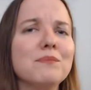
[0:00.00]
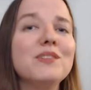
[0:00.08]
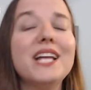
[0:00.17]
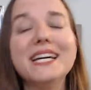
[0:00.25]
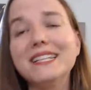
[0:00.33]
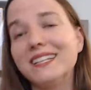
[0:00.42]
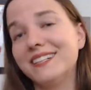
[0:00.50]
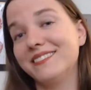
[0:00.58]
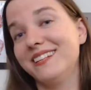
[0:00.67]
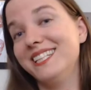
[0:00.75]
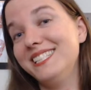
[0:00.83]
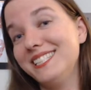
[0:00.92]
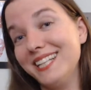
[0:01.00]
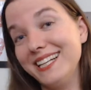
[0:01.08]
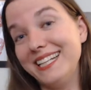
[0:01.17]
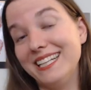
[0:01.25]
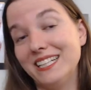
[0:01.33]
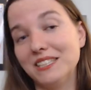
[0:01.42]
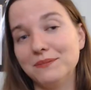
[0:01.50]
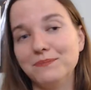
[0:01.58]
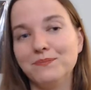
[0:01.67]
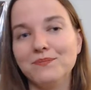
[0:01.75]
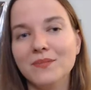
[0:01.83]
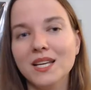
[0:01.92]
lighter and shinier.
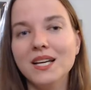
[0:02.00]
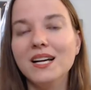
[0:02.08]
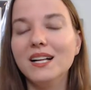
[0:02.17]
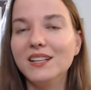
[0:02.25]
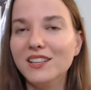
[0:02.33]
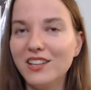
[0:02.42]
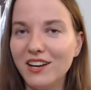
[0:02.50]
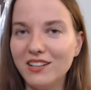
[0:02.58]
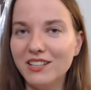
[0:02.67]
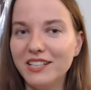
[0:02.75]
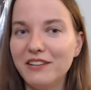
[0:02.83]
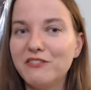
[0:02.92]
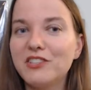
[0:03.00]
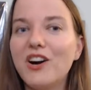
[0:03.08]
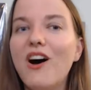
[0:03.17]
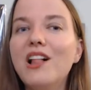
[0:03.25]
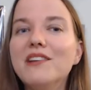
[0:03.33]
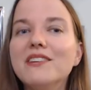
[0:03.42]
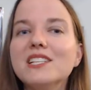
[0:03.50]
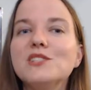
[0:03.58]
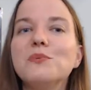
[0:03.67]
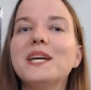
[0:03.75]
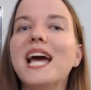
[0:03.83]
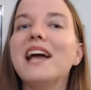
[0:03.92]
Luckily for all of us,
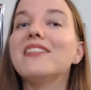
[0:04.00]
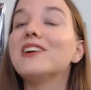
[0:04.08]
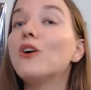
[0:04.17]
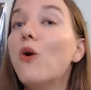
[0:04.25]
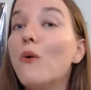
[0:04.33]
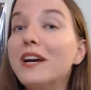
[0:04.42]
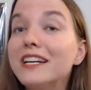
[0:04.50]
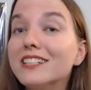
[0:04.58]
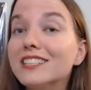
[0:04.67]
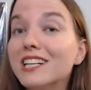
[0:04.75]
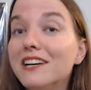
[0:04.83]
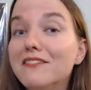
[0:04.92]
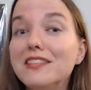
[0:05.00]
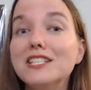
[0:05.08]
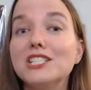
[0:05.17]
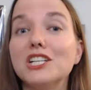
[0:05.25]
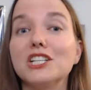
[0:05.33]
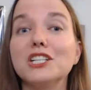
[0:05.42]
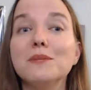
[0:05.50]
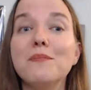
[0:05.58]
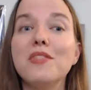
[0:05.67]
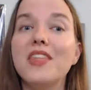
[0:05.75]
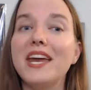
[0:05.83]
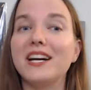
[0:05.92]
we had the queener of the term
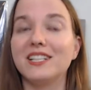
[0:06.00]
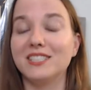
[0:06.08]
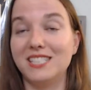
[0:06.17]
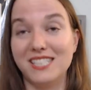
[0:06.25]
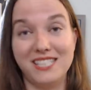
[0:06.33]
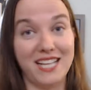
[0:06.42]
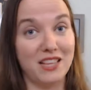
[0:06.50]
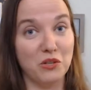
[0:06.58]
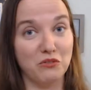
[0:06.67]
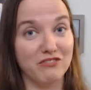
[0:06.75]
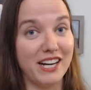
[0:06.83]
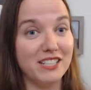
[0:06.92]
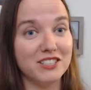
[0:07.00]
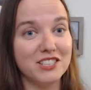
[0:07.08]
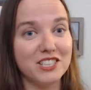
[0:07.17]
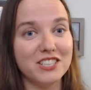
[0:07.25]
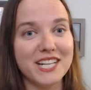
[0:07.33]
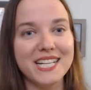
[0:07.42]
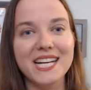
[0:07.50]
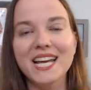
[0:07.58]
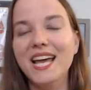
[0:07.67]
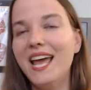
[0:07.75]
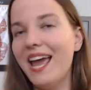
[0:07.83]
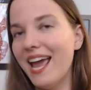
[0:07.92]
there to set the record straight,
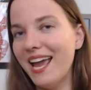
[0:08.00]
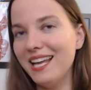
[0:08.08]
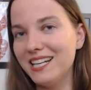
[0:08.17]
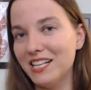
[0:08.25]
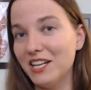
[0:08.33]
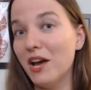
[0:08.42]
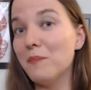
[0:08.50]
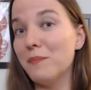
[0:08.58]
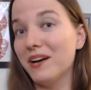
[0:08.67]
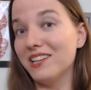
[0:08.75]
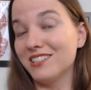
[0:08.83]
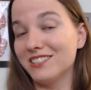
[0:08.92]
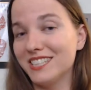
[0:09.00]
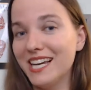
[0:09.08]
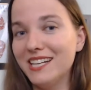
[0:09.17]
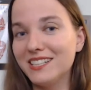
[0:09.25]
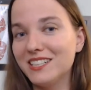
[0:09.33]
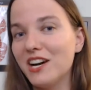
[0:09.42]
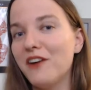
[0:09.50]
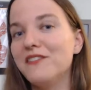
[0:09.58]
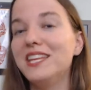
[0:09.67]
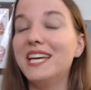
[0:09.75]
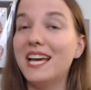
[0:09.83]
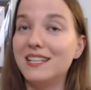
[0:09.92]
aided by the creator of
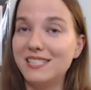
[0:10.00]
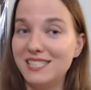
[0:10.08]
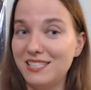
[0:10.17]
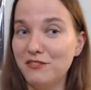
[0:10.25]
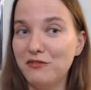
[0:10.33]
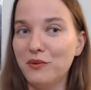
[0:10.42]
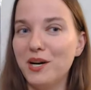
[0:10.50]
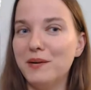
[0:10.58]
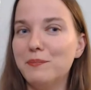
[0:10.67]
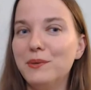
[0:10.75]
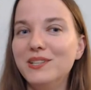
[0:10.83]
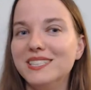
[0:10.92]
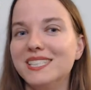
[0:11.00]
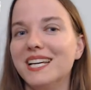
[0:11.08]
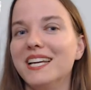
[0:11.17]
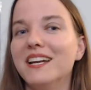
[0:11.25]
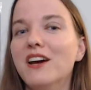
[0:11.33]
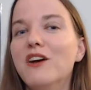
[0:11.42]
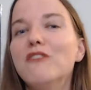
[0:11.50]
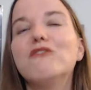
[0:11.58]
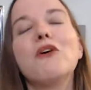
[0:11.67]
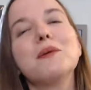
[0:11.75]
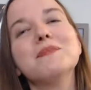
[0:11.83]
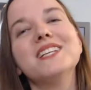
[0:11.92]
the SFWA Bulletin,
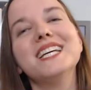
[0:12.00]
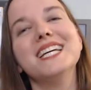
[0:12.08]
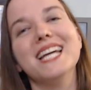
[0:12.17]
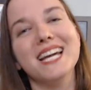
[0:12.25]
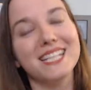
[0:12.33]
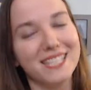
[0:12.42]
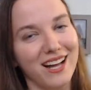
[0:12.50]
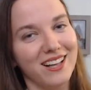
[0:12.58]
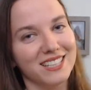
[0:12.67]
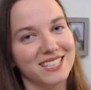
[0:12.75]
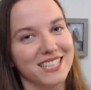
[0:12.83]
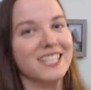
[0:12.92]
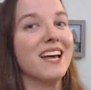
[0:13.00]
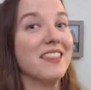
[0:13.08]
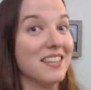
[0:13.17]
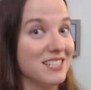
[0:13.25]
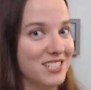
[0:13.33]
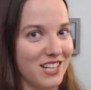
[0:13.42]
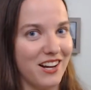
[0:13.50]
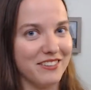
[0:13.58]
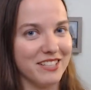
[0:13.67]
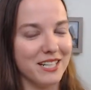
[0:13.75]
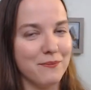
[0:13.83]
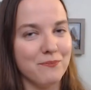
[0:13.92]
formally acknowledging the genre.